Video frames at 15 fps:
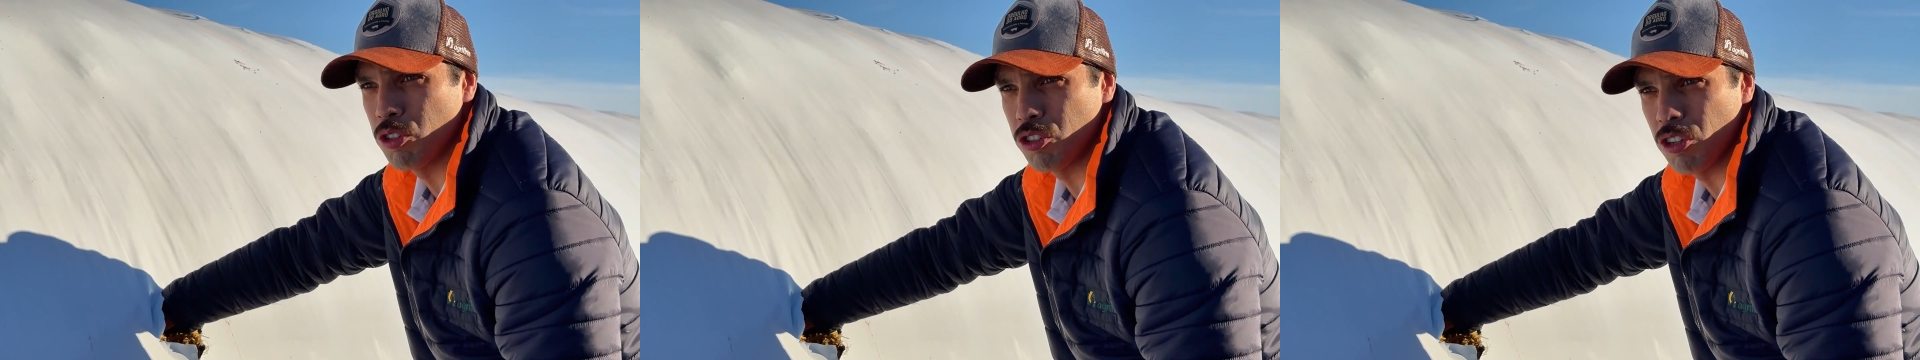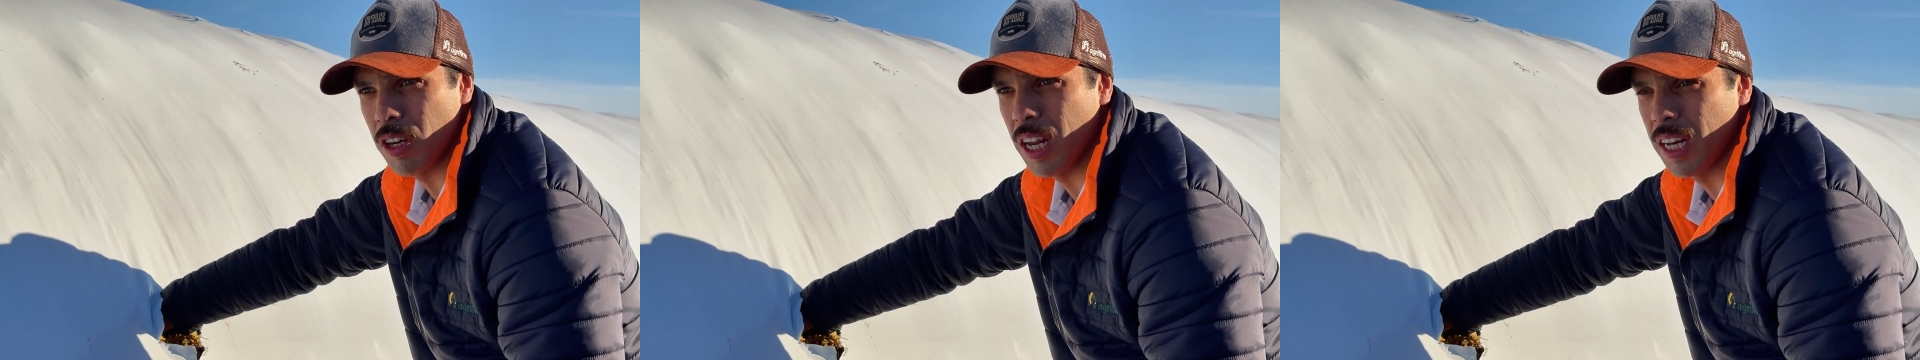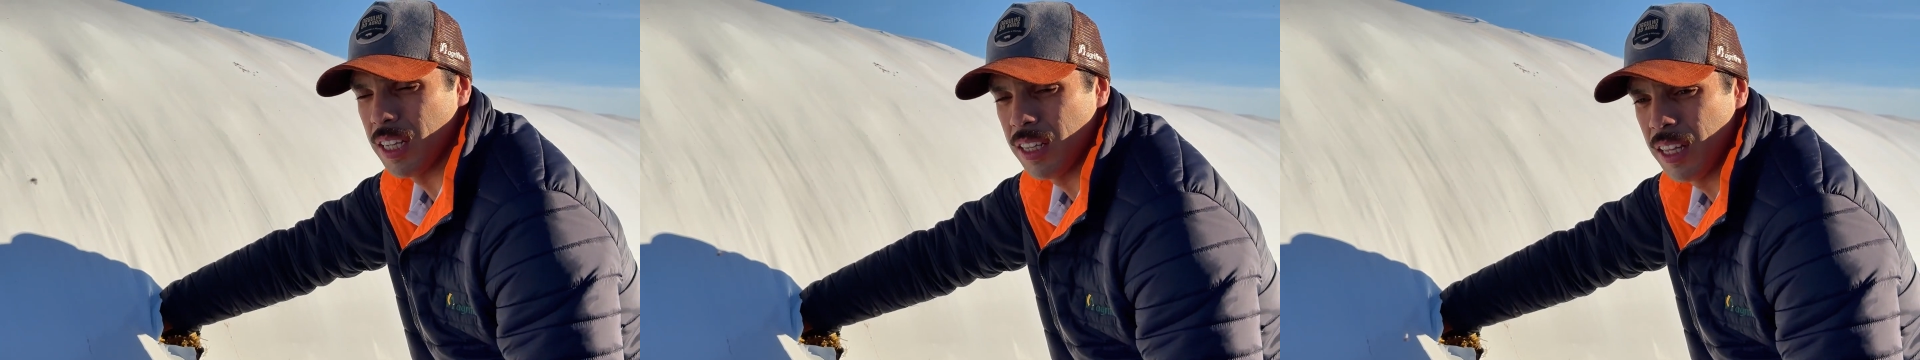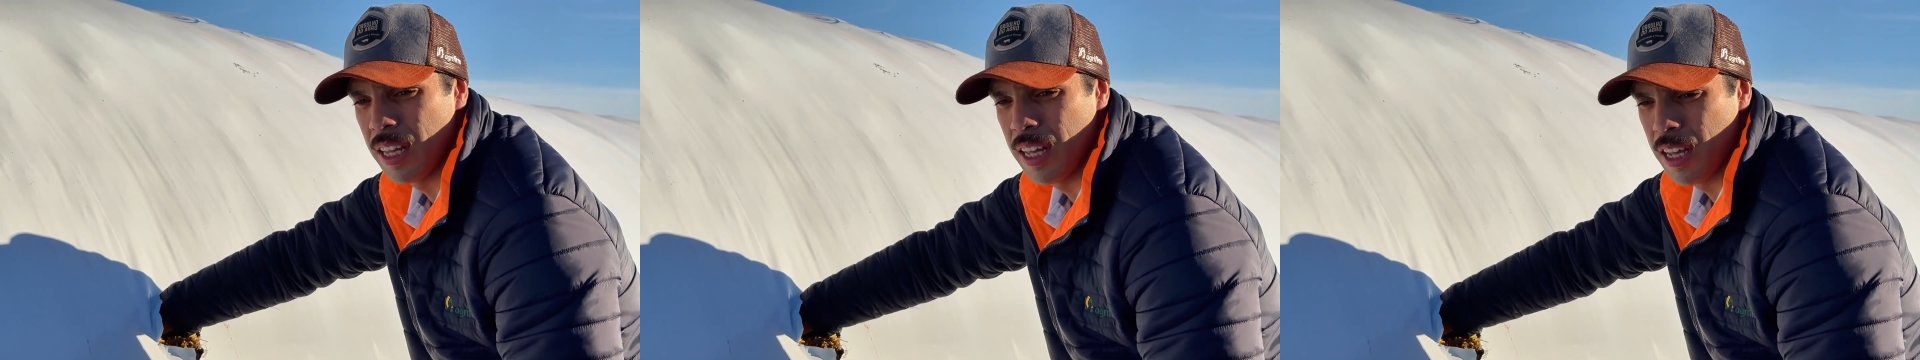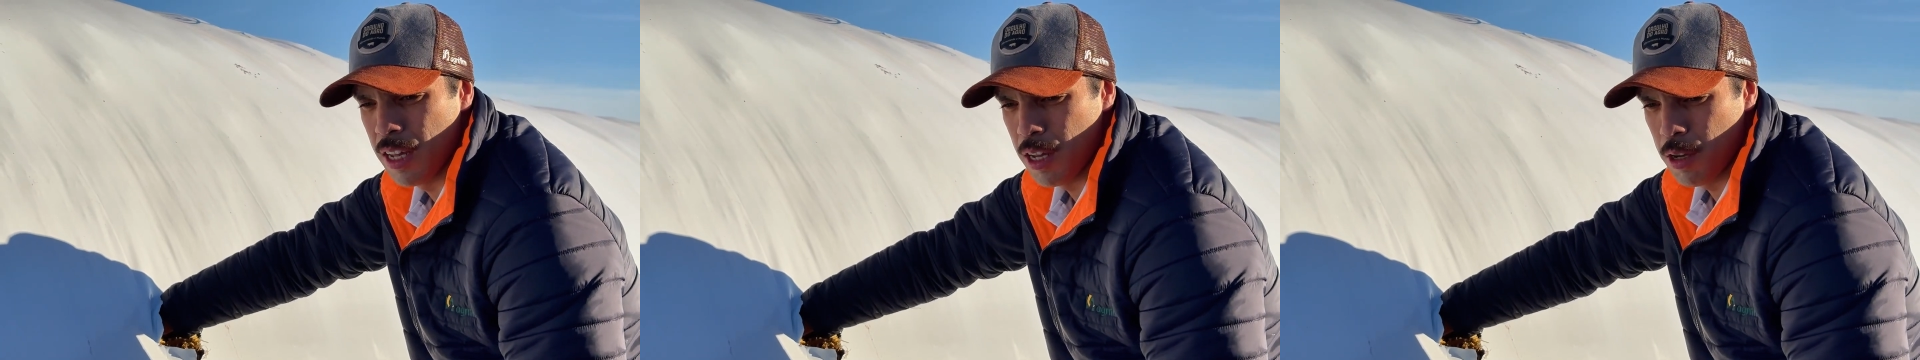matter,
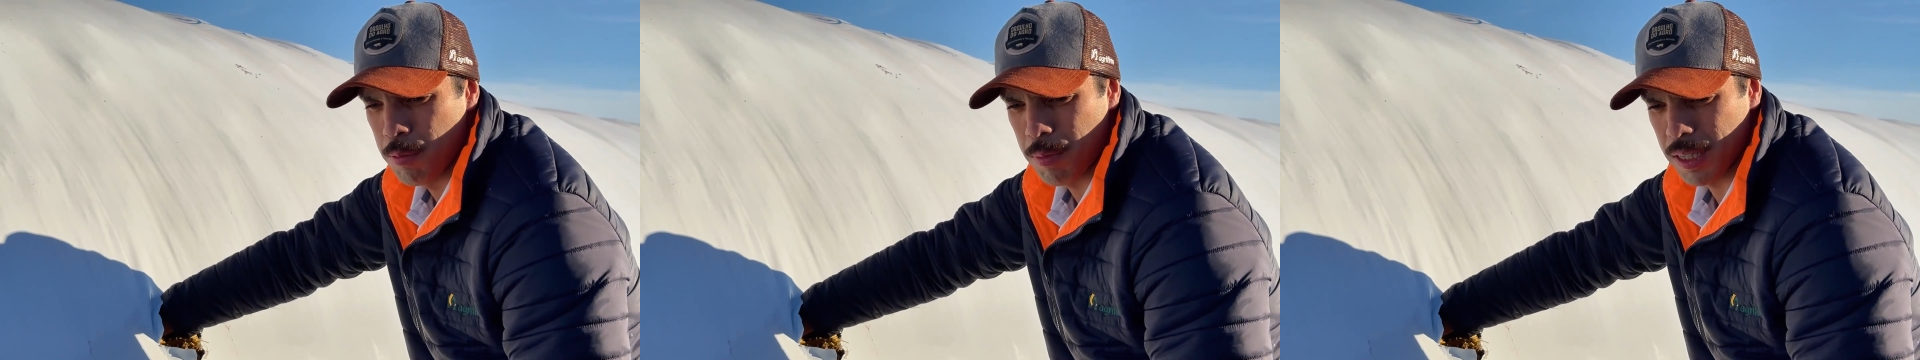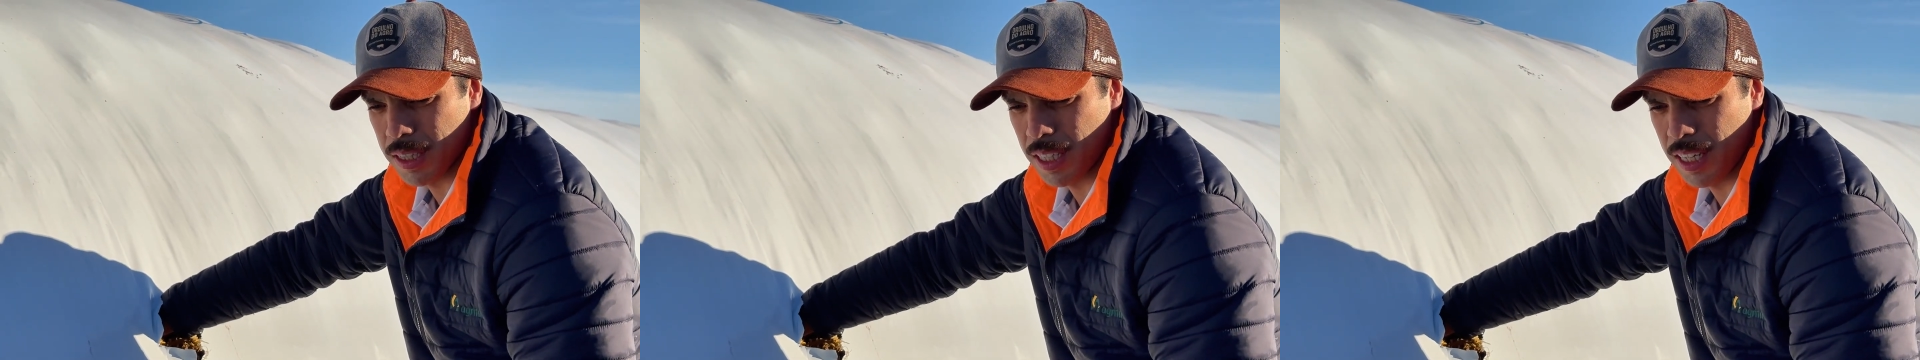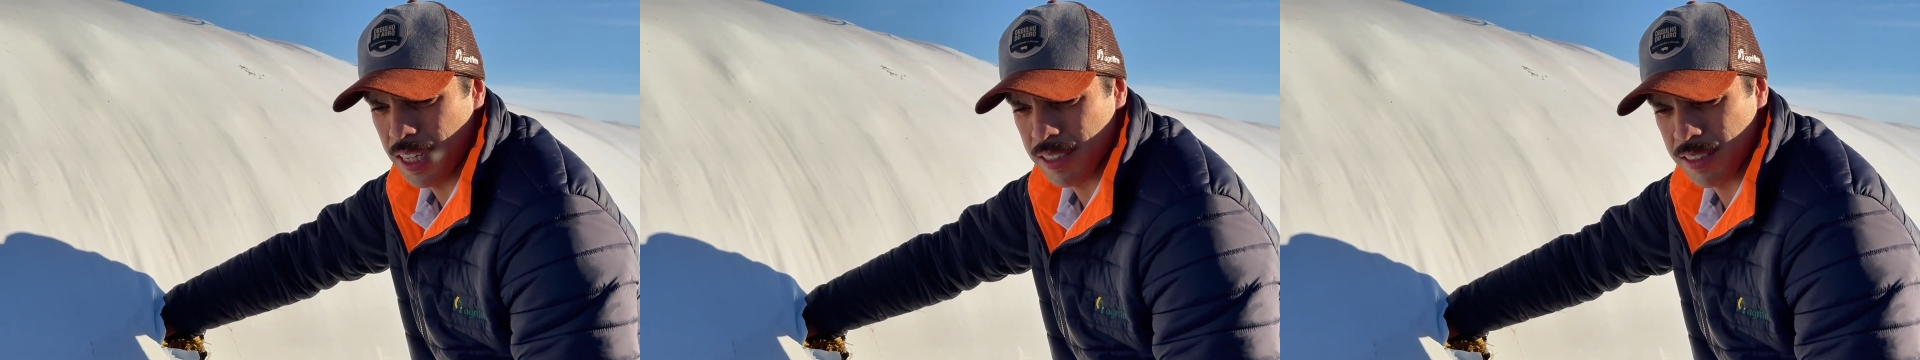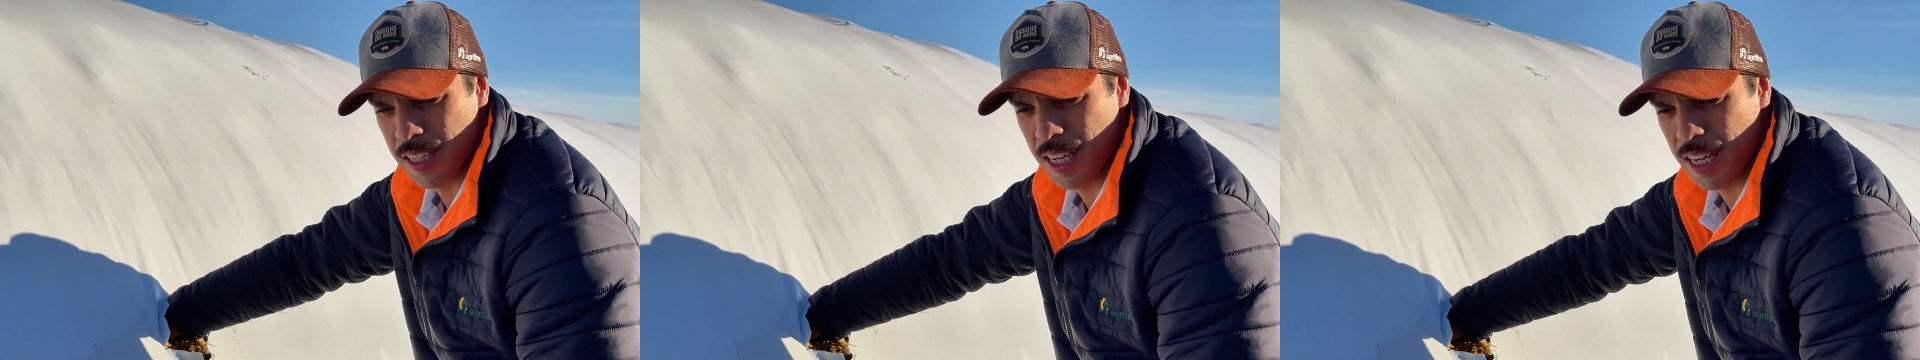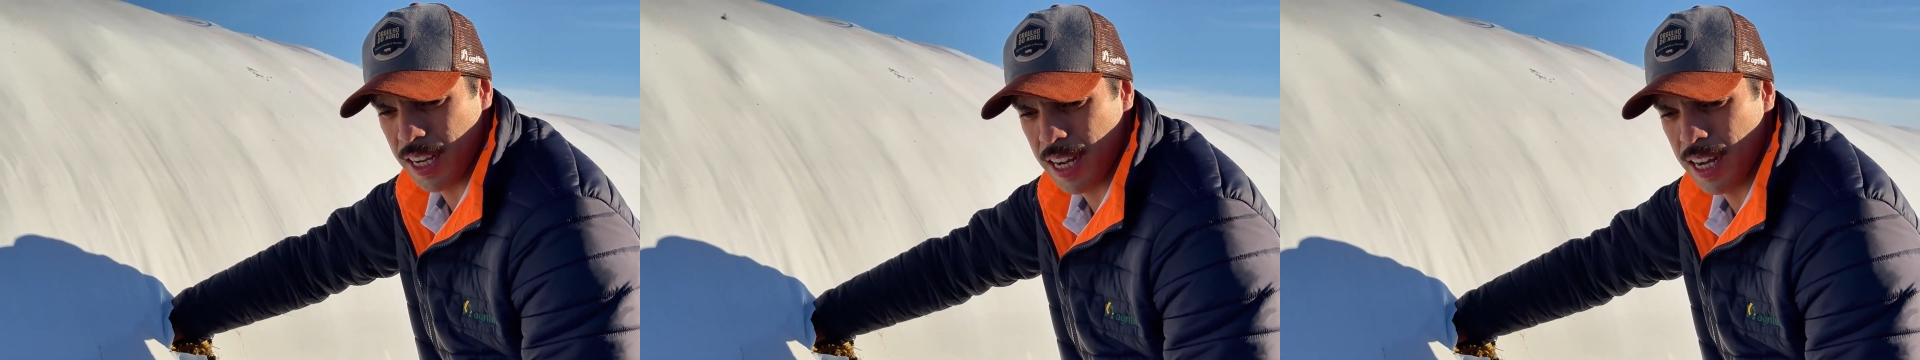N D F,